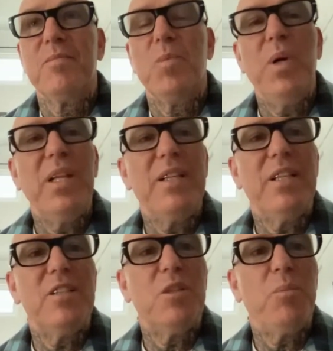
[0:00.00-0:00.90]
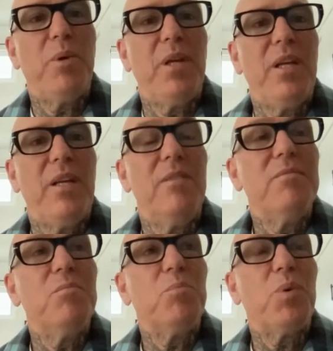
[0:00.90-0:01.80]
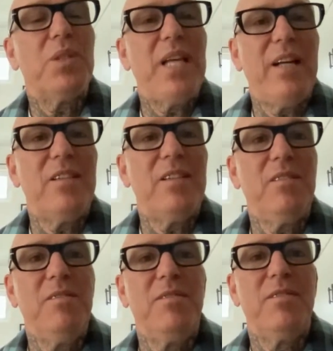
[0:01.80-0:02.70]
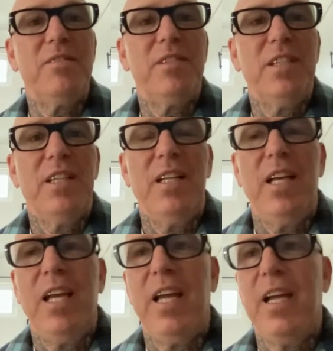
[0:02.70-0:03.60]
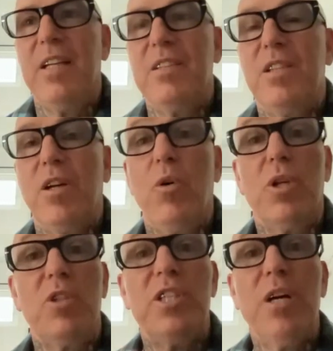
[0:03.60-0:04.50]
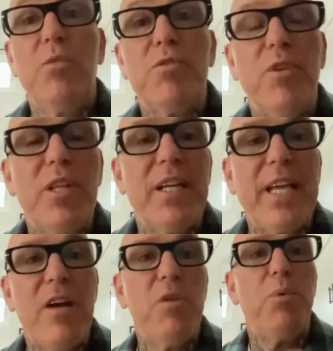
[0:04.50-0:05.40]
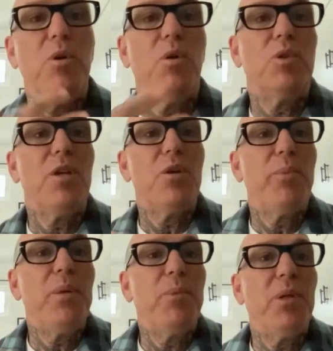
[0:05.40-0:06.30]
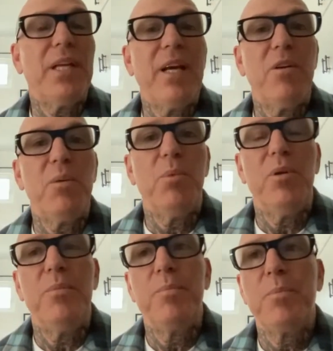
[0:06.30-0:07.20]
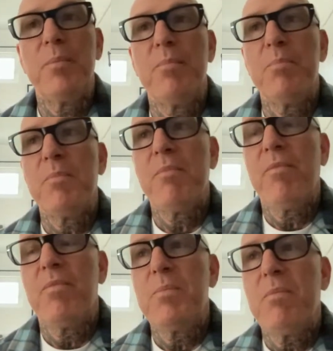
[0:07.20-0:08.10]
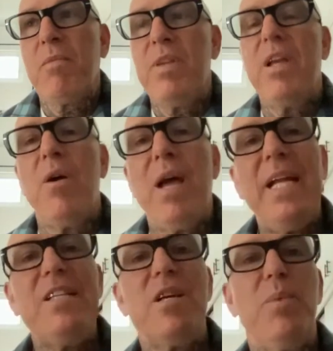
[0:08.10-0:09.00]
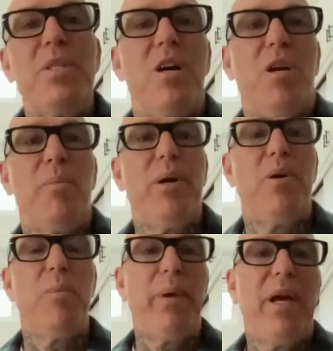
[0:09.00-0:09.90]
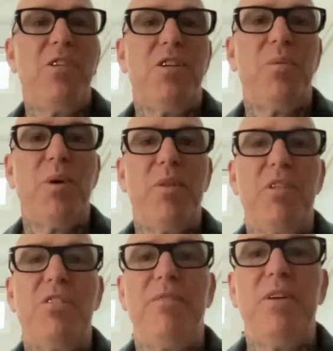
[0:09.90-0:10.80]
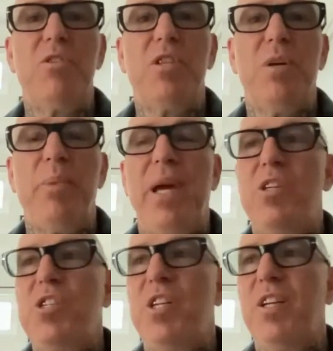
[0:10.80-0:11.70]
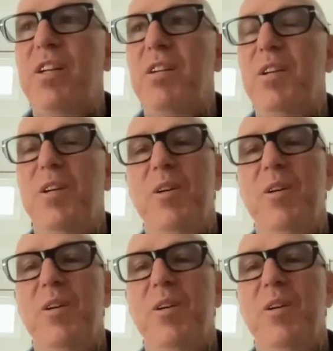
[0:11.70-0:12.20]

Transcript: willingness to be protective and to hold ourselves fully accountable, hold other people accountable. Now, anytime we talk about compassion, whether it's fierce compassion